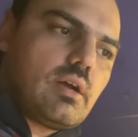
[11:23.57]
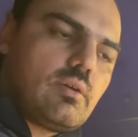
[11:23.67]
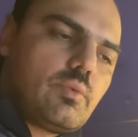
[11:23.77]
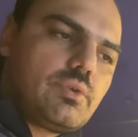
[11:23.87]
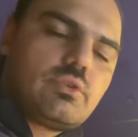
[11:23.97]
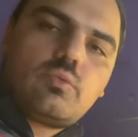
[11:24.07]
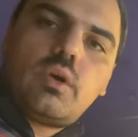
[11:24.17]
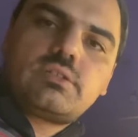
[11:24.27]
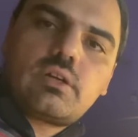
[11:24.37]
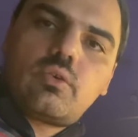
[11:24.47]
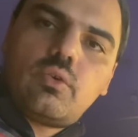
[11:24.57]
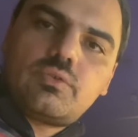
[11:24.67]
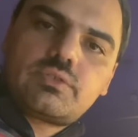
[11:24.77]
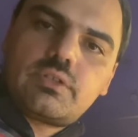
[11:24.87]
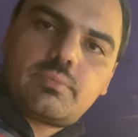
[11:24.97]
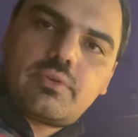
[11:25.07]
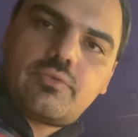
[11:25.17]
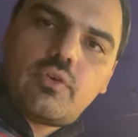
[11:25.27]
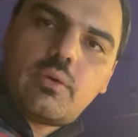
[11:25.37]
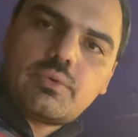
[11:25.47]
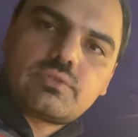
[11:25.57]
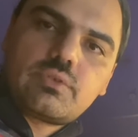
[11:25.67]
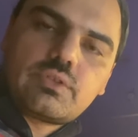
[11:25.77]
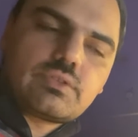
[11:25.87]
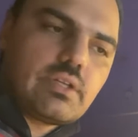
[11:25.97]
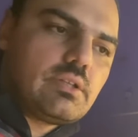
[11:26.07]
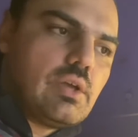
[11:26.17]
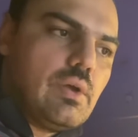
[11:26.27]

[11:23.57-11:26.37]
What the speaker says: we don't want a concert performance, do you understand?